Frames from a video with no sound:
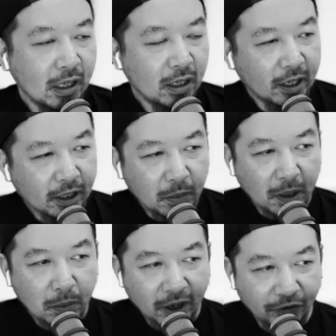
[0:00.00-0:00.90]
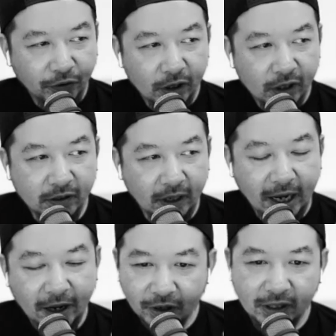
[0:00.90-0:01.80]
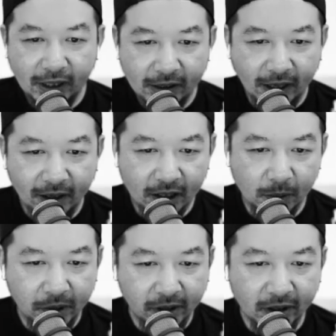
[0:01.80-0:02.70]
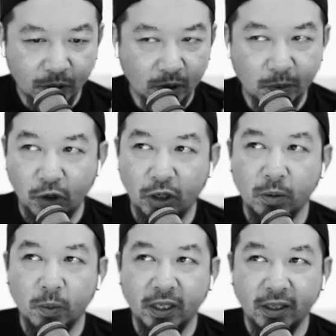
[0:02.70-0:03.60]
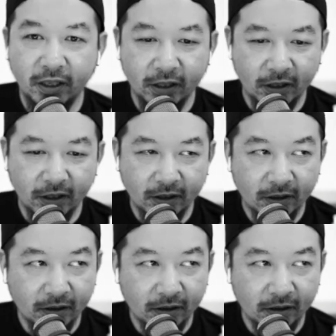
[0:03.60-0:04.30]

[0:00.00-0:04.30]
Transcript: like, my first ever detail experience was probably in the